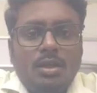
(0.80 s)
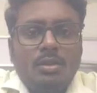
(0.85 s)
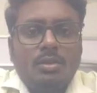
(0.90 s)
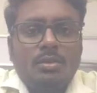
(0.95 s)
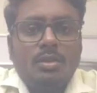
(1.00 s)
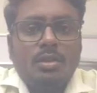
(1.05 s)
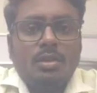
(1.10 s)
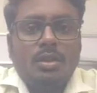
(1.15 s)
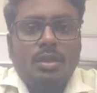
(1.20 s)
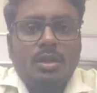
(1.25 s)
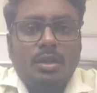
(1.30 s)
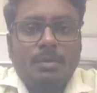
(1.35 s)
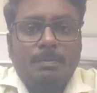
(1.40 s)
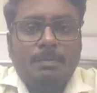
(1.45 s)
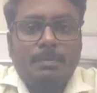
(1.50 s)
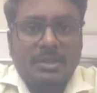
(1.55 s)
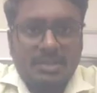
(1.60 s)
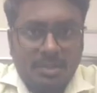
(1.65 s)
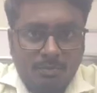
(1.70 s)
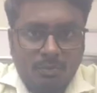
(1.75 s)

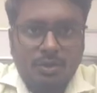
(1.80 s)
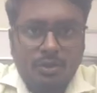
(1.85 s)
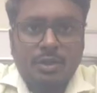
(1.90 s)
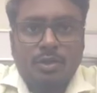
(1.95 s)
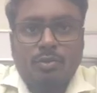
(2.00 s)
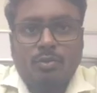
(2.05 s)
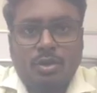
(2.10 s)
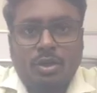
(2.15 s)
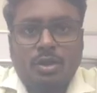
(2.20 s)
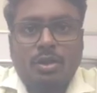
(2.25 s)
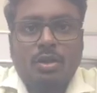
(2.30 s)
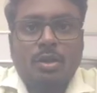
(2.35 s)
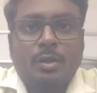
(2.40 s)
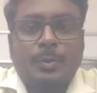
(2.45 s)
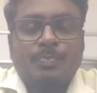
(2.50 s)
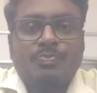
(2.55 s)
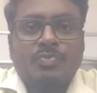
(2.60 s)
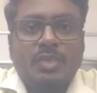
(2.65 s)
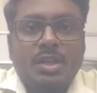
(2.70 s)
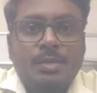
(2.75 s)
Pleasant morning, one and all.
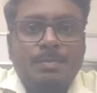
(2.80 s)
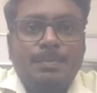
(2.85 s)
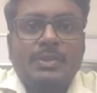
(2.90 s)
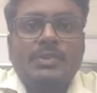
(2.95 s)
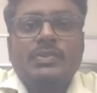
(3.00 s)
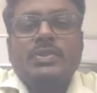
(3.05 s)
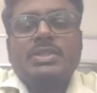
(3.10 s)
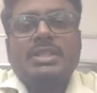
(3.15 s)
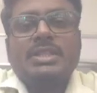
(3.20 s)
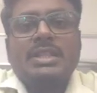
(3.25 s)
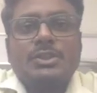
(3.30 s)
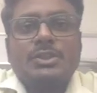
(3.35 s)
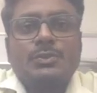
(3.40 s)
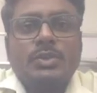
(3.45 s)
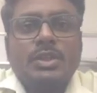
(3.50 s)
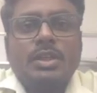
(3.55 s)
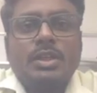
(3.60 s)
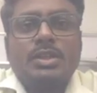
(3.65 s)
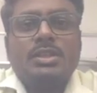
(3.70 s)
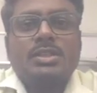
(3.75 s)
In previous class, we can
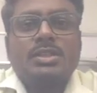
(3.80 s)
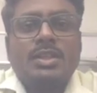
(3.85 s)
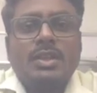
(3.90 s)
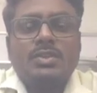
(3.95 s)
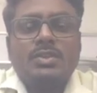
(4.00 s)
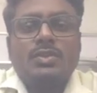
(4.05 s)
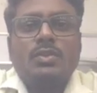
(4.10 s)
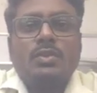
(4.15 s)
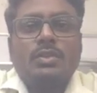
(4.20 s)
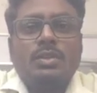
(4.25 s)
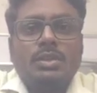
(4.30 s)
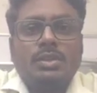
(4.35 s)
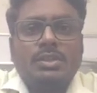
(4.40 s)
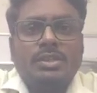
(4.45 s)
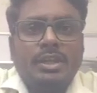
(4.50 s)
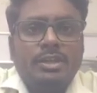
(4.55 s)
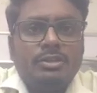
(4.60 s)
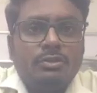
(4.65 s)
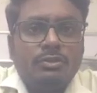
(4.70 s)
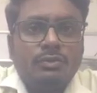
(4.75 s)
discuss on the
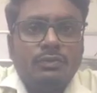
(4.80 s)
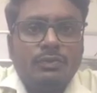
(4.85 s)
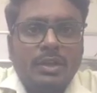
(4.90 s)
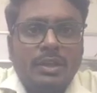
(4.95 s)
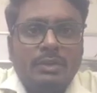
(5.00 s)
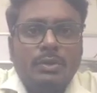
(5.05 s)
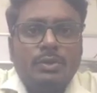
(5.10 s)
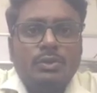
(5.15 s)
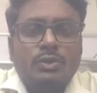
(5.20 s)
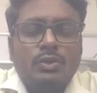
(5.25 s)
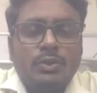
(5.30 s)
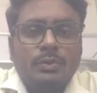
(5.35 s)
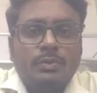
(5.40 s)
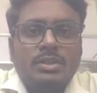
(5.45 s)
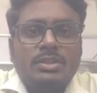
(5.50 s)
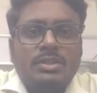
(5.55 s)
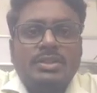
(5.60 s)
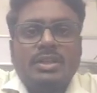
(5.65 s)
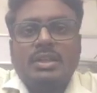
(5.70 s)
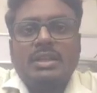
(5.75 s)
8251
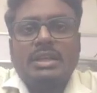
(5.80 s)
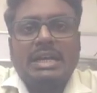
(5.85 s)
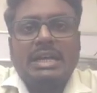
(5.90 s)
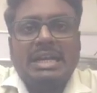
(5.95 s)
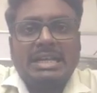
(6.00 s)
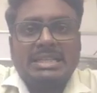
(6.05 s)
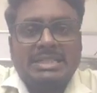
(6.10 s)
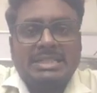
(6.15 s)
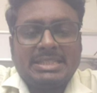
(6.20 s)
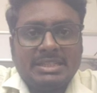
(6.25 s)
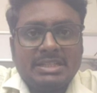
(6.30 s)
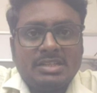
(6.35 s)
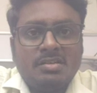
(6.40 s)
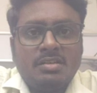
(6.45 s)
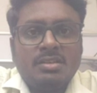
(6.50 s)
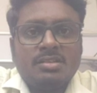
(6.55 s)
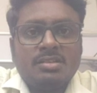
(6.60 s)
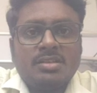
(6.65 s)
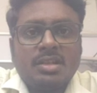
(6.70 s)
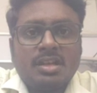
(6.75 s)
universal
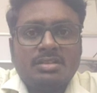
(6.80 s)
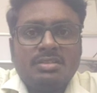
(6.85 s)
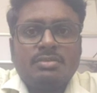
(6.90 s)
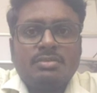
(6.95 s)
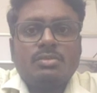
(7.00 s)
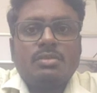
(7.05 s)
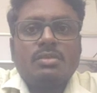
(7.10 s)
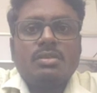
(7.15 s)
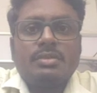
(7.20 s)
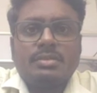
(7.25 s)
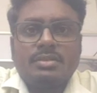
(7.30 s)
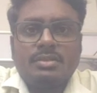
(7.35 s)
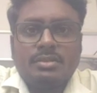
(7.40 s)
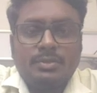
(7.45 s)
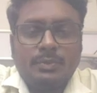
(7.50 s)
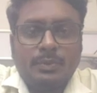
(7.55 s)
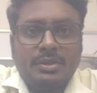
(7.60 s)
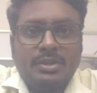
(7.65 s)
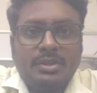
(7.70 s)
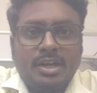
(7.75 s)
asynchronous receiver
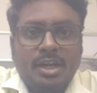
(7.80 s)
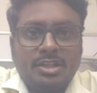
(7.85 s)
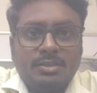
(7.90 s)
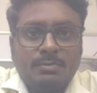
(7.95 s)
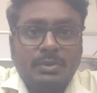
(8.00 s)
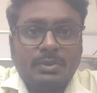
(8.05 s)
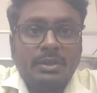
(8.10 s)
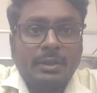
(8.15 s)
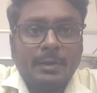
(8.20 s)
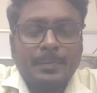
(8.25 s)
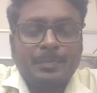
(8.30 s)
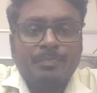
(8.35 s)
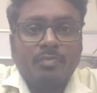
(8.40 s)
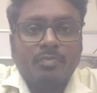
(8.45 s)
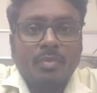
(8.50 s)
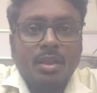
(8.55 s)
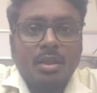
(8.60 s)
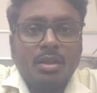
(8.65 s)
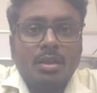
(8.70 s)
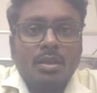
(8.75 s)
transmitter
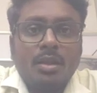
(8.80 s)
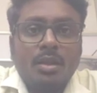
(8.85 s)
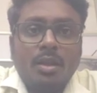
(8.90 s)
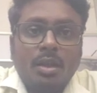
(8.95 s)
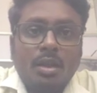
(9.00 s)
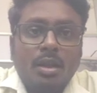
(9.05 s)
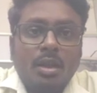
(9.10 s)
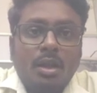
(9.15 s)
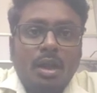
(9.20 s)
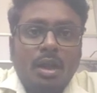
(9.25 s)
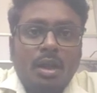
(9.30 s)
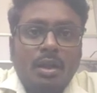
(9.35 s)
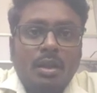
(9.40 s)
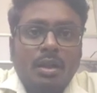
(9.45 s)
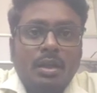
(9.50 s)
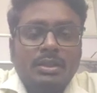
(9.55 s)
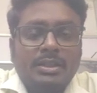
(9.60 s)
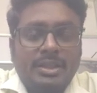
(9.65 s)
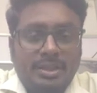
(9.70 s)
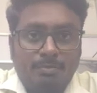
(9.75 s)
and
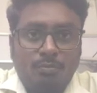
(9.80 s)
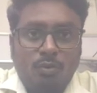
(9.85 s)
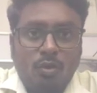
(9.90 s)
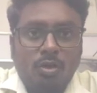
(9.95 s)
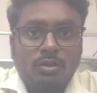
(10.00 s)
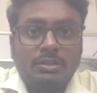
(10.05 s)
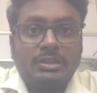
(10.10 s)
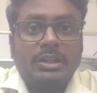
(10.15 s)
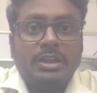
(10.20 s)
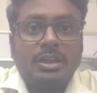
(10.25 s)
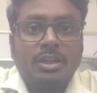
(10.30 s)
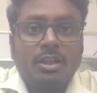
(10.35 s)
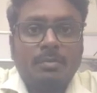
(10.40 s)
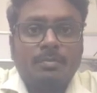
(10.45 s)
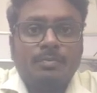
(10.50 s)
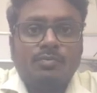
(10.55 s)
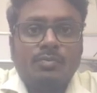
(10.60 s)
their block diagram.